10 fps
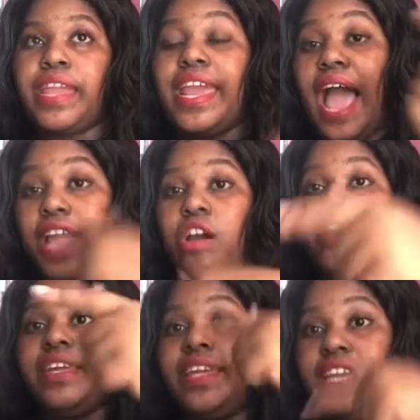I got
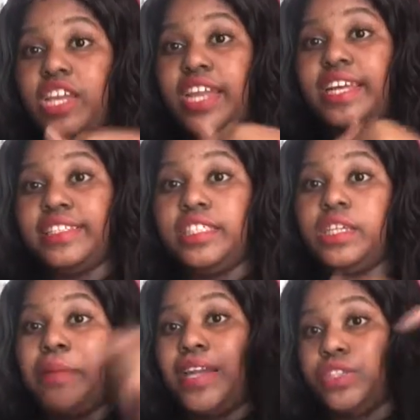it here in Antigua
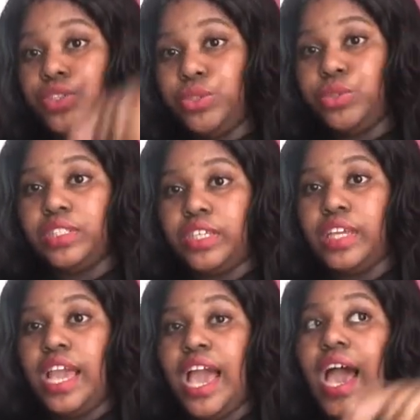by the Tuesday,
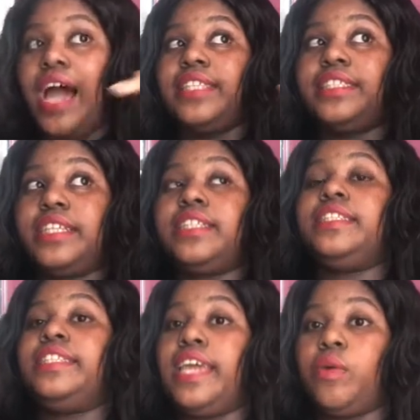and still the
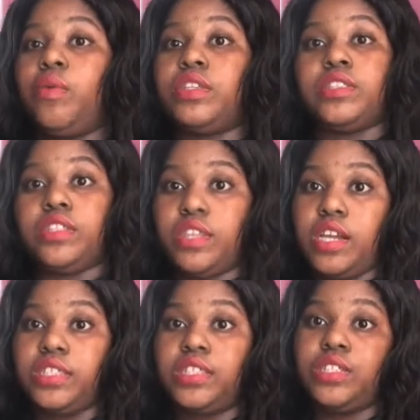date was the
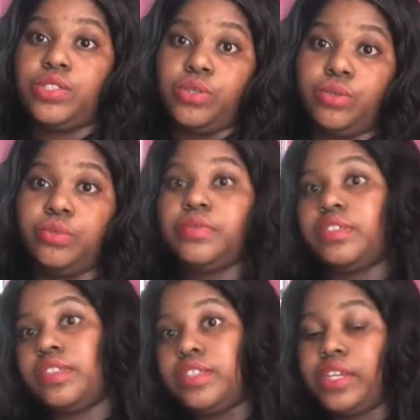Thursday, so you
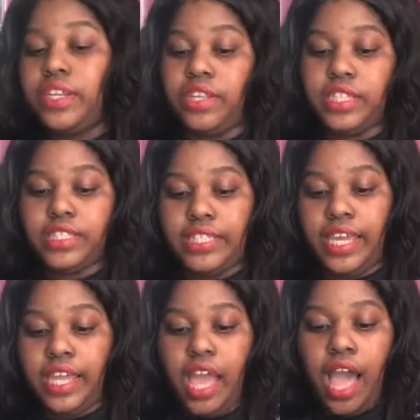can understand.